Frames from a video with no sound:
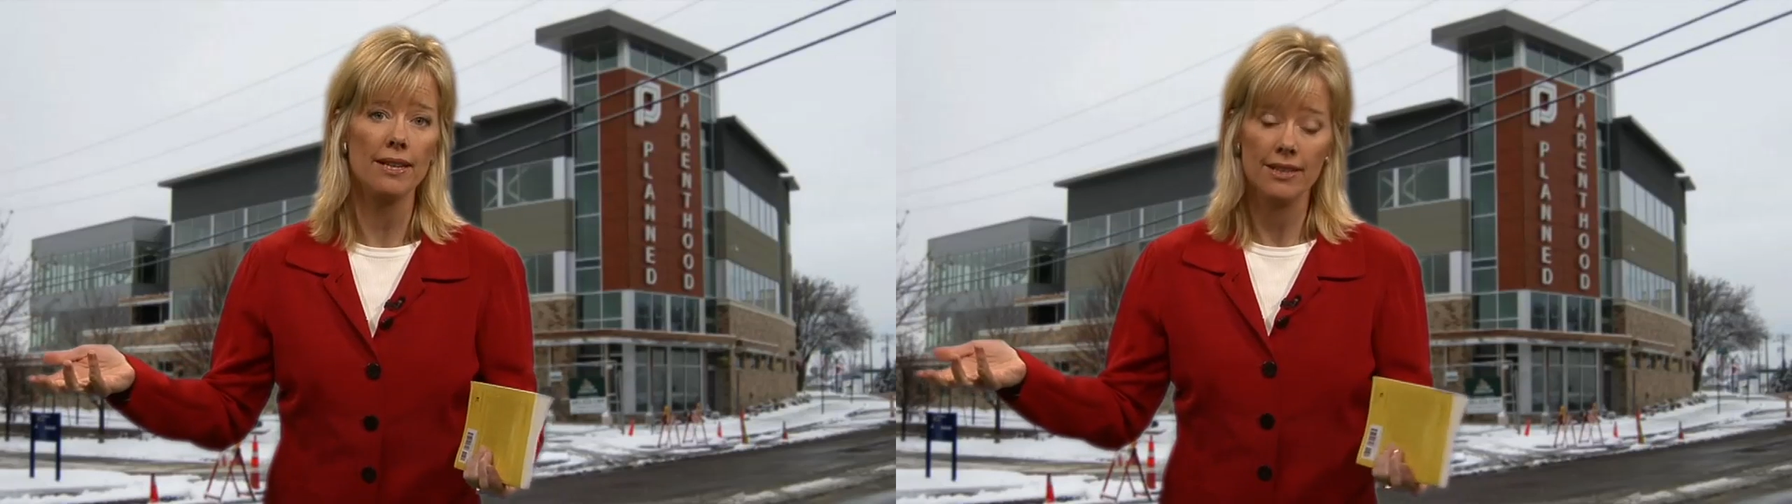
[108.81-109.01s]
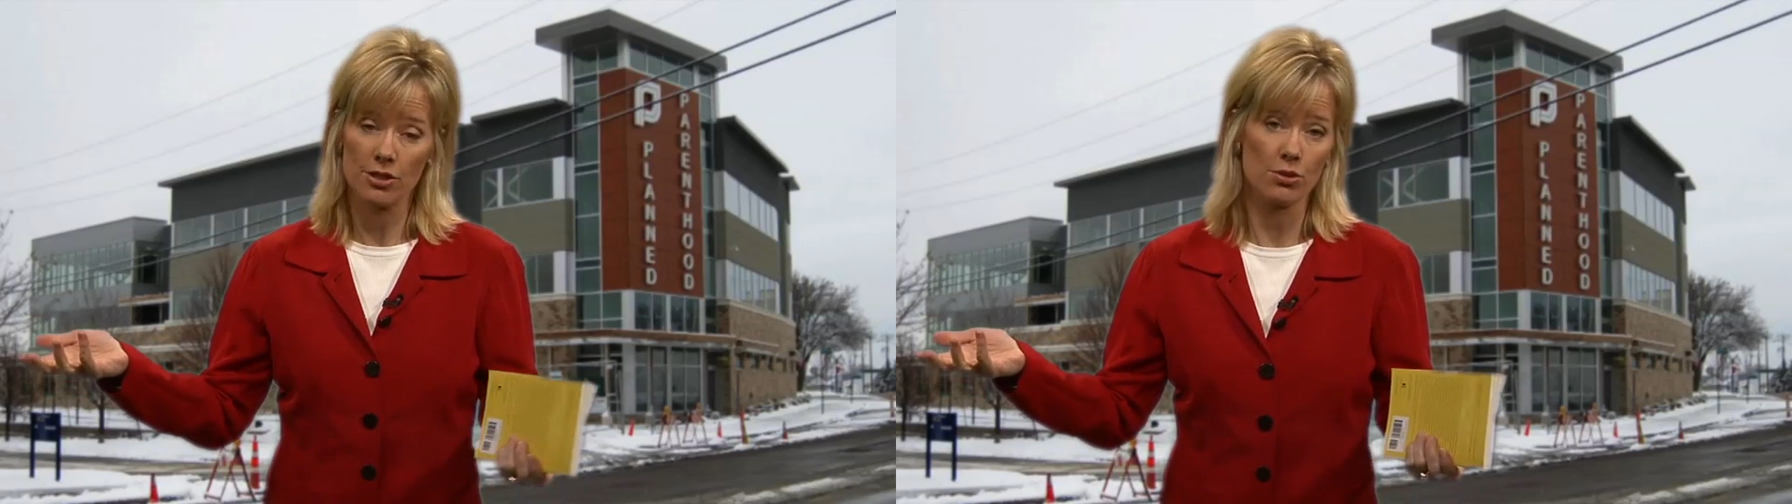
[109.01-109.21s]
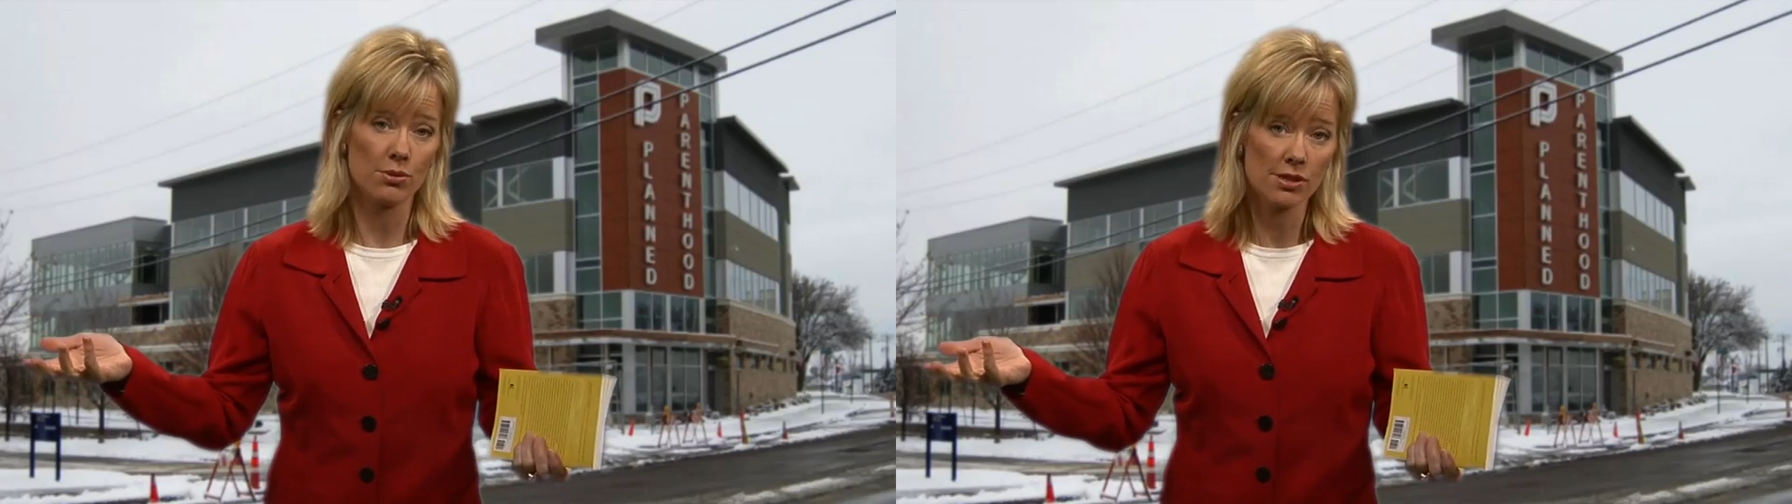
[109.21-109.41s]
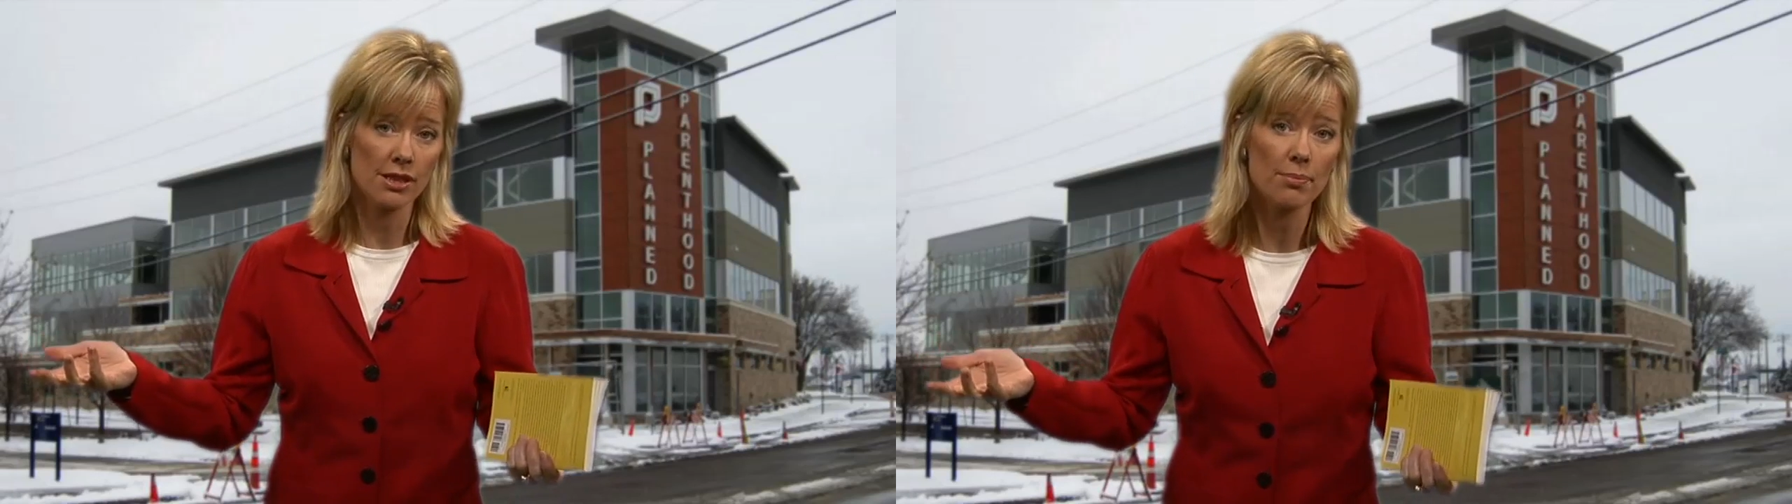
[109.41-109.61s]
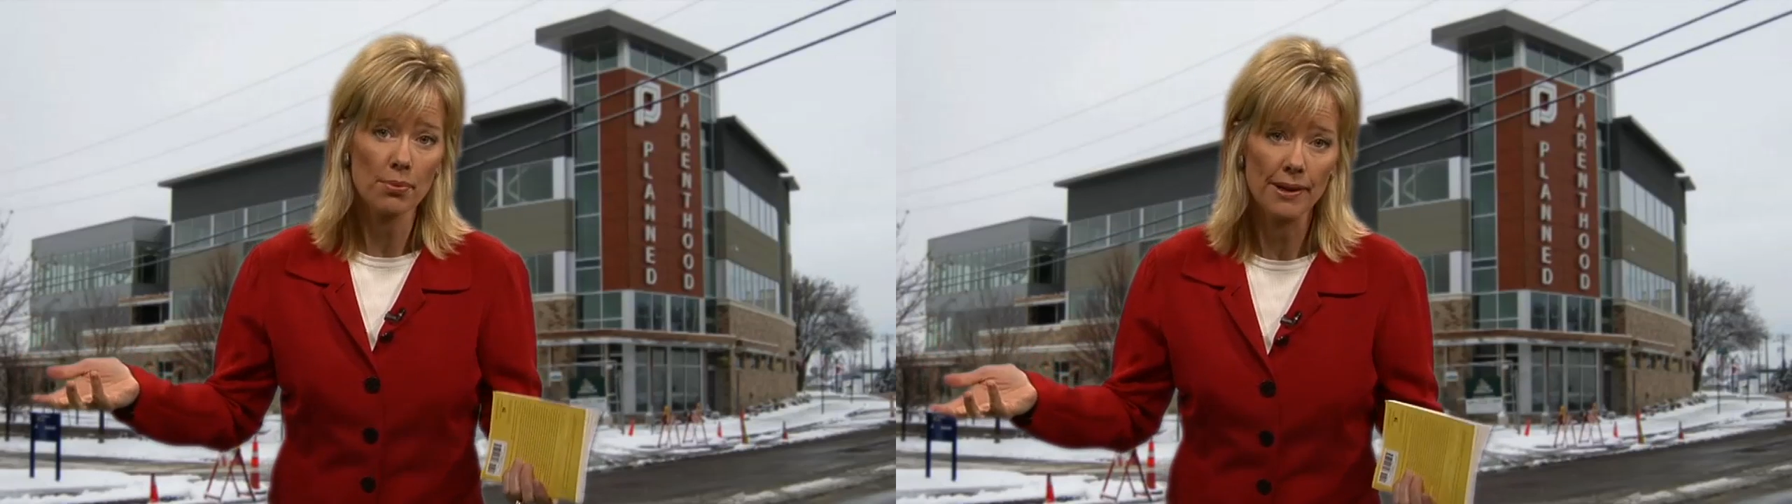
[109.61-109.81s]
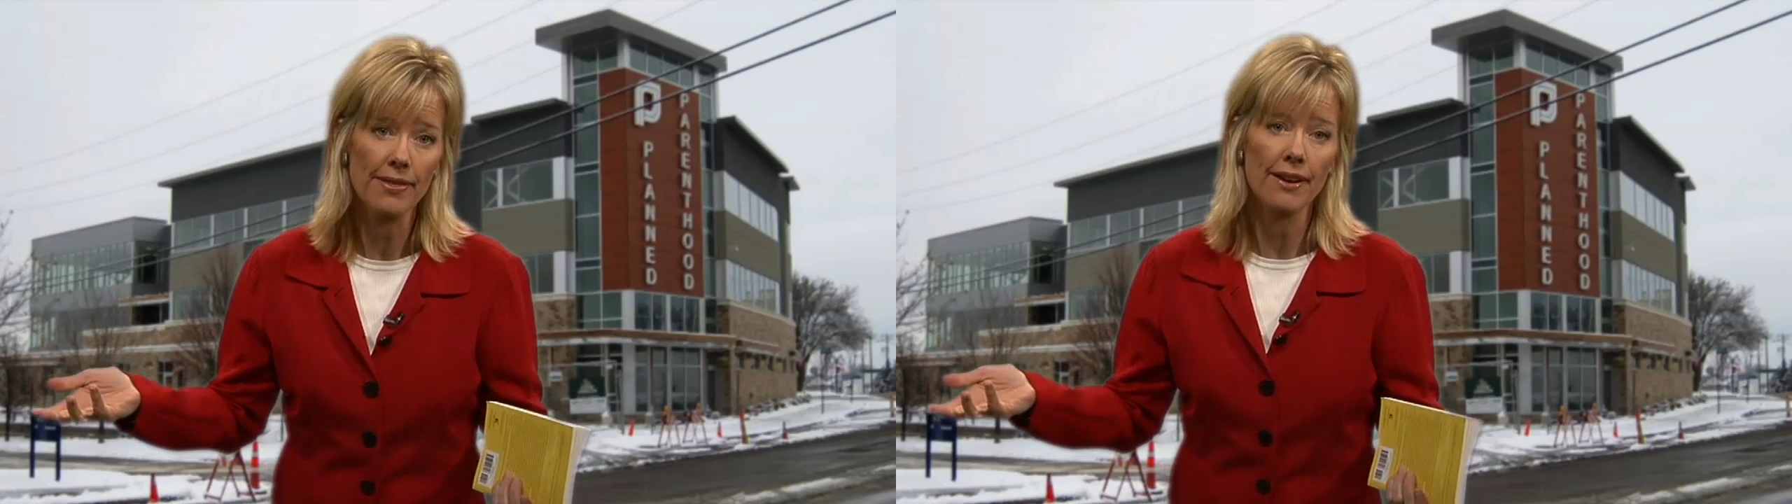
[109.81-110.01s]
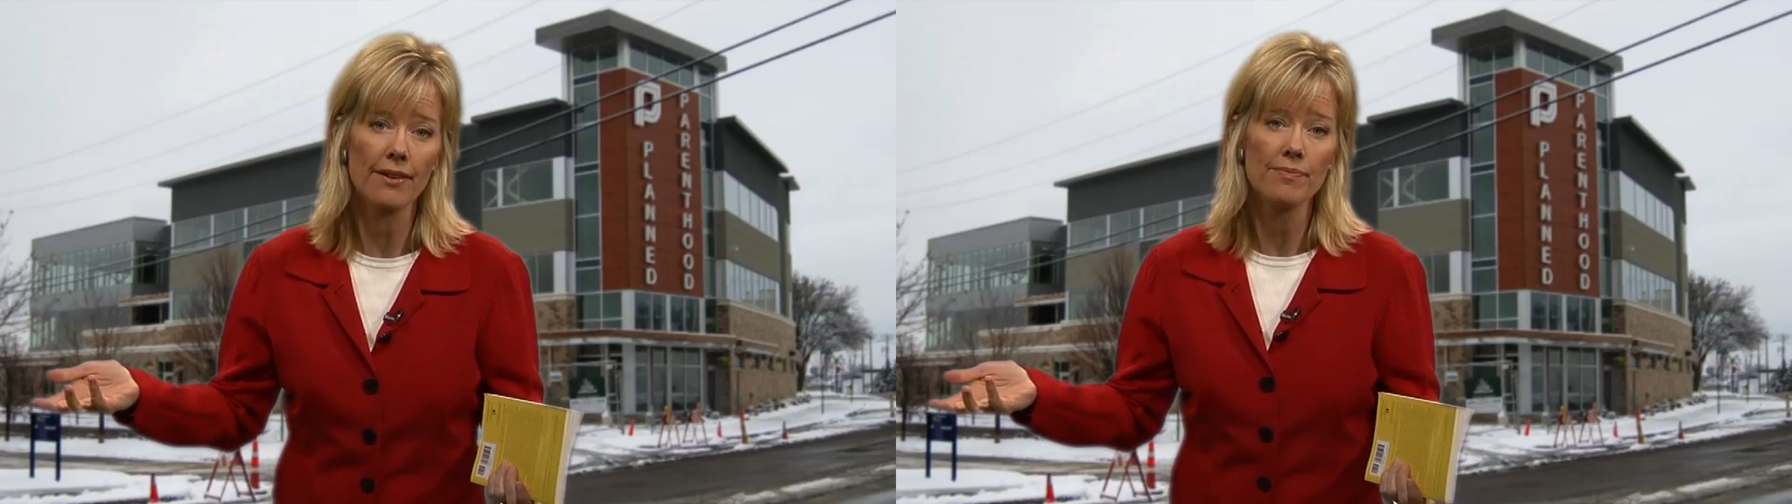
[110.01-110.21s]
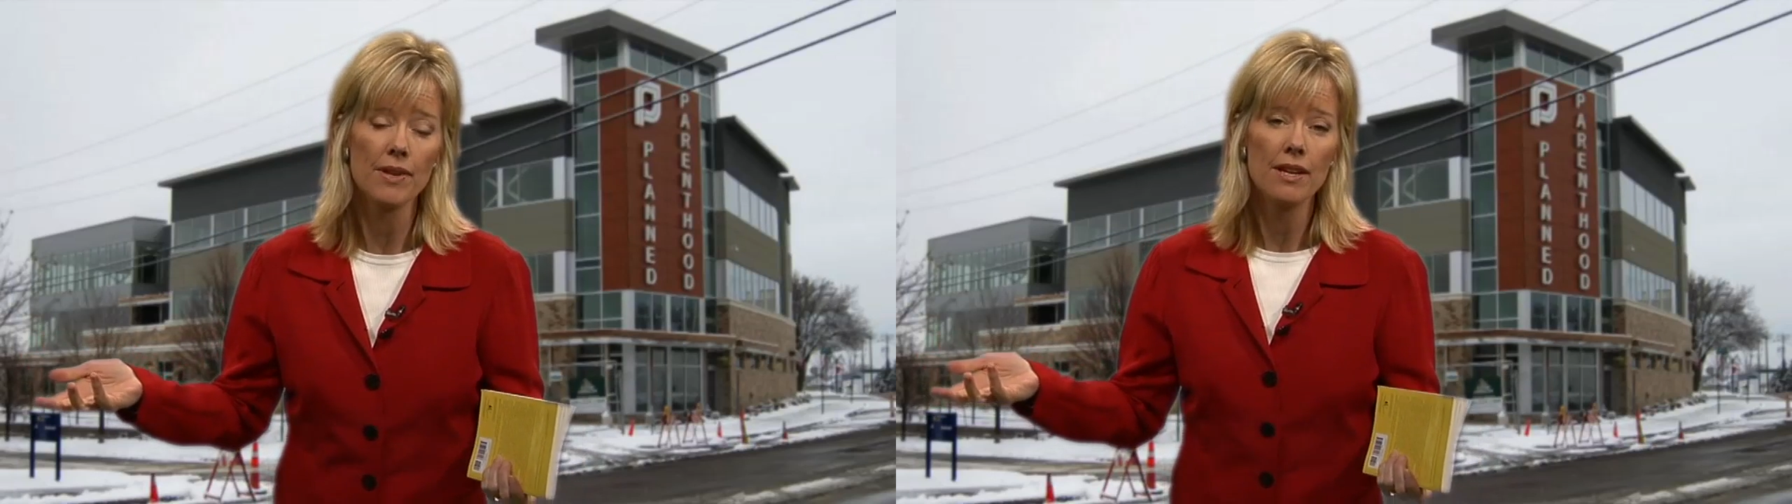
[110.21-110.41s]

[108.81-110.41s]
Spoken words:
It's too slippery in there.